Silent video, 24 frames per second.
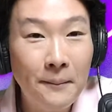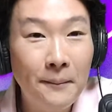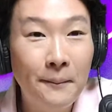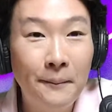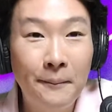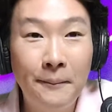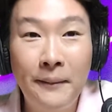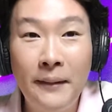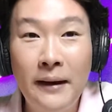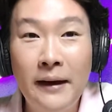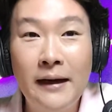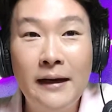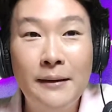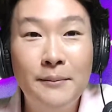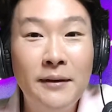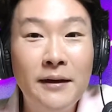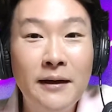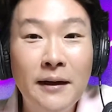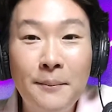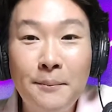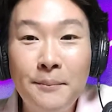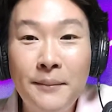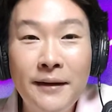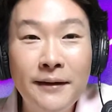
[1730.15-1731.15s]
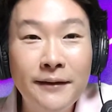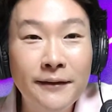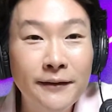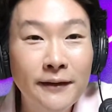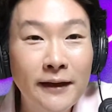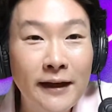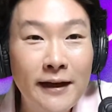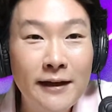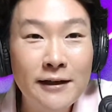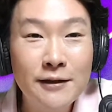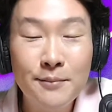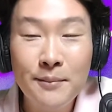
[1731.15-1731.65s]
maybe a
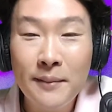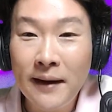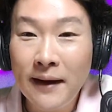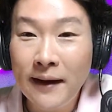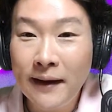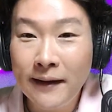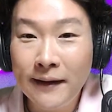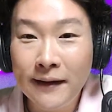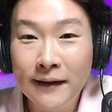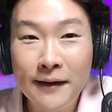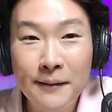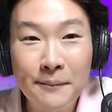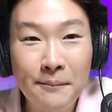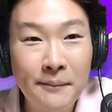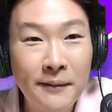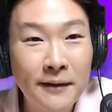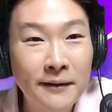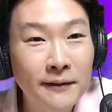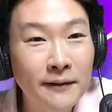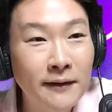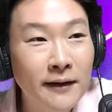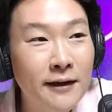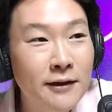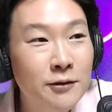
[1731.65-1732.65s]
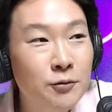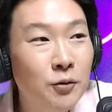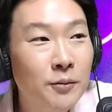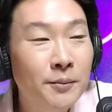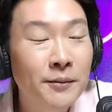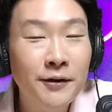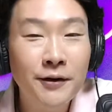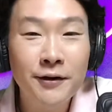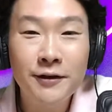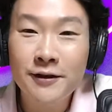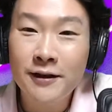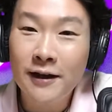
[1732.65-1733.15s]
middle-aged man and a middle-aged
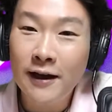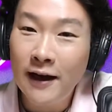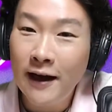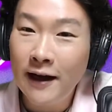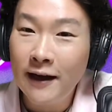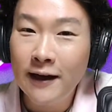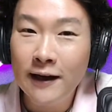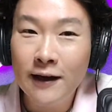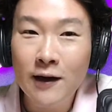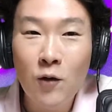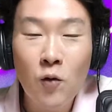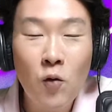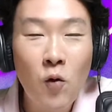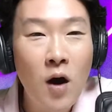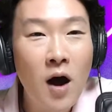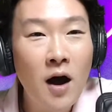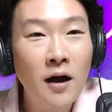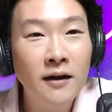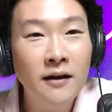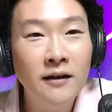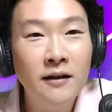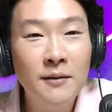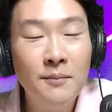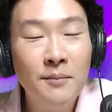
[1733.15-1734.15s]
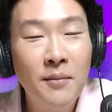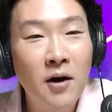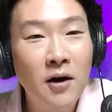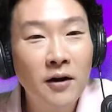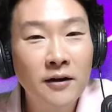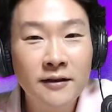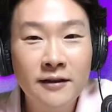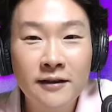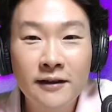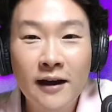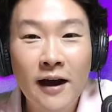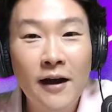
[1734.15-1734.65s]
woman are taking a walk in the
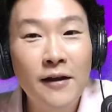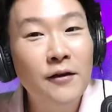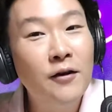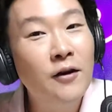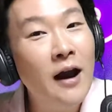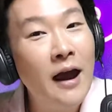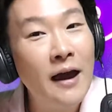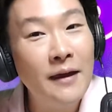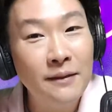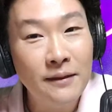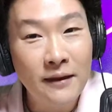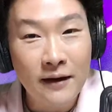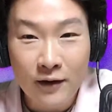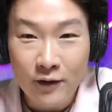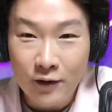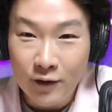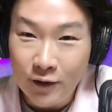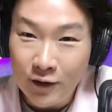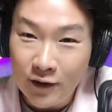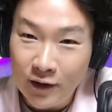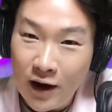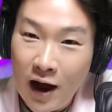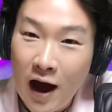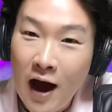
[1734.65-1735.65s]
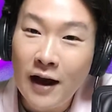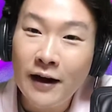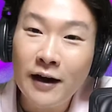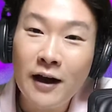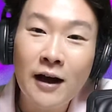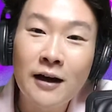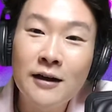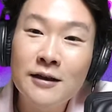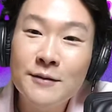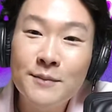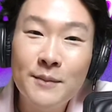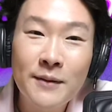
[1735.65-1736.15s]
park together and they're not
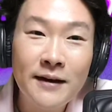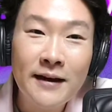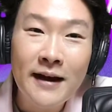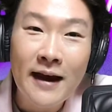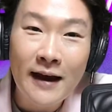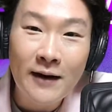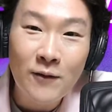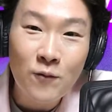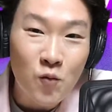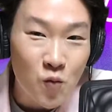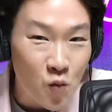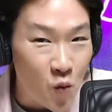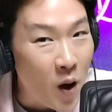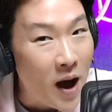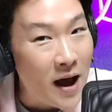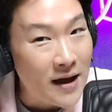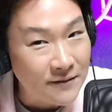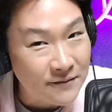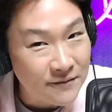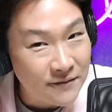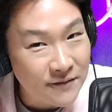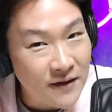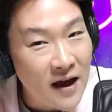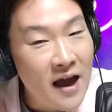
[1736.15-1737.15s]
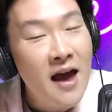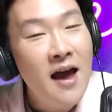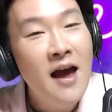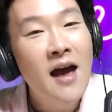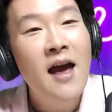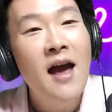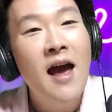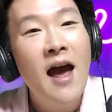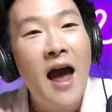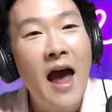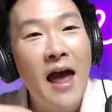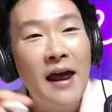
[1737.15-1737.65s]
husband and wife.
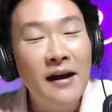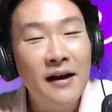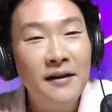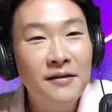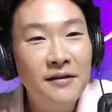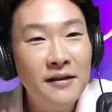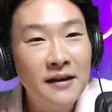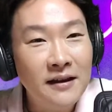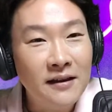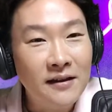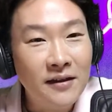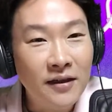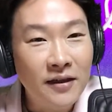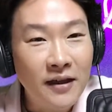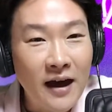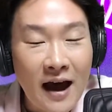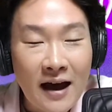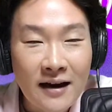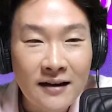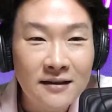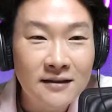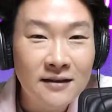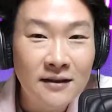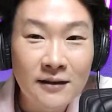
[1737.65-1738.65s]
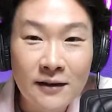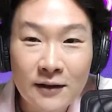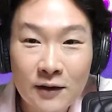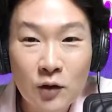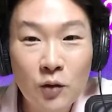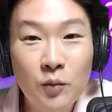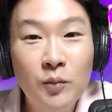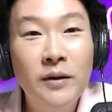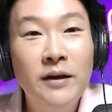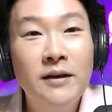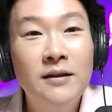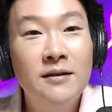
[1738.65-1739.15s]
And I think that is a
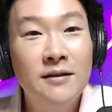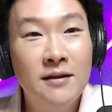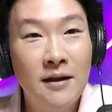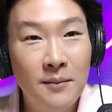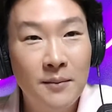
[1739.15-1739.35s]
little bit